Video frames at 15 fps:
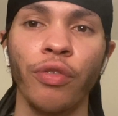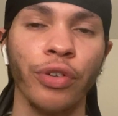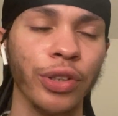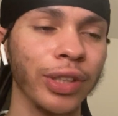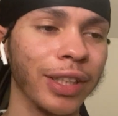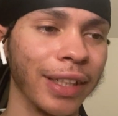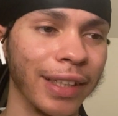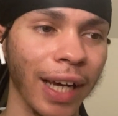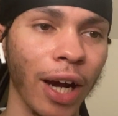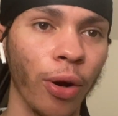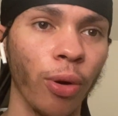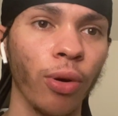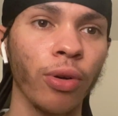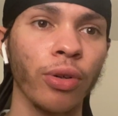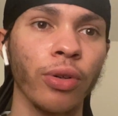for you to
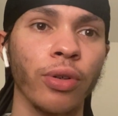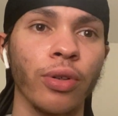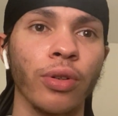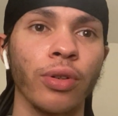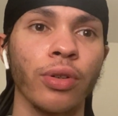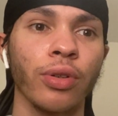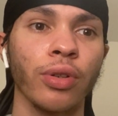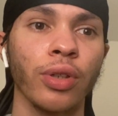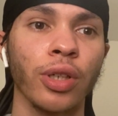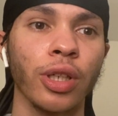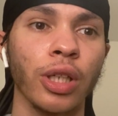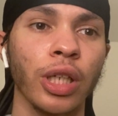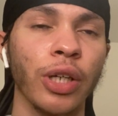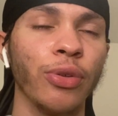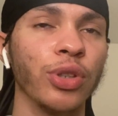doubt,
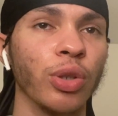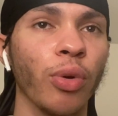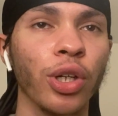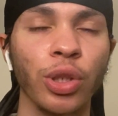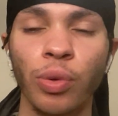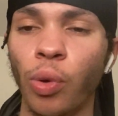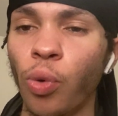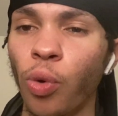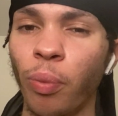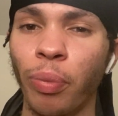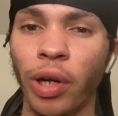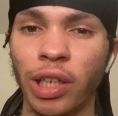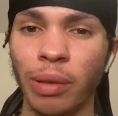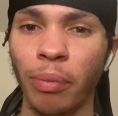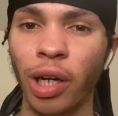it was the one you were all
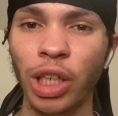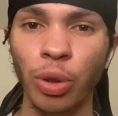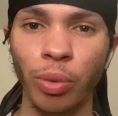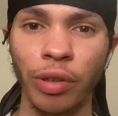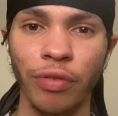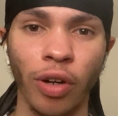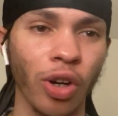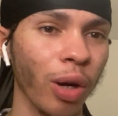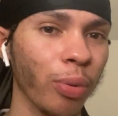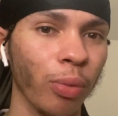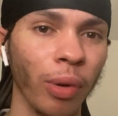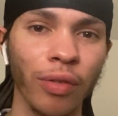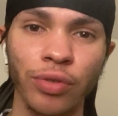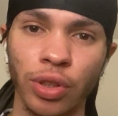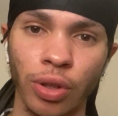buddy-buddy with a couple
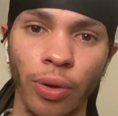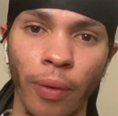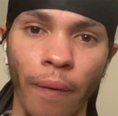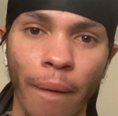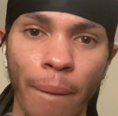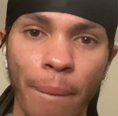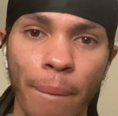months ago.